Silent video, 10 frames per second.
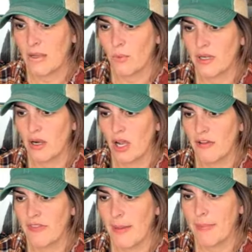I went
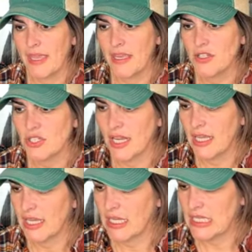off that page,
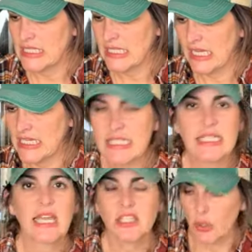and
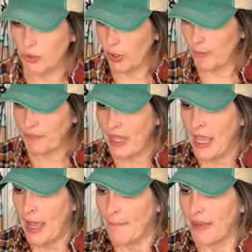honestly, I don't know,
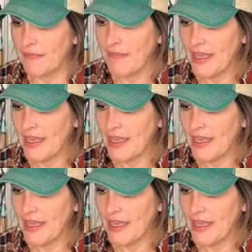but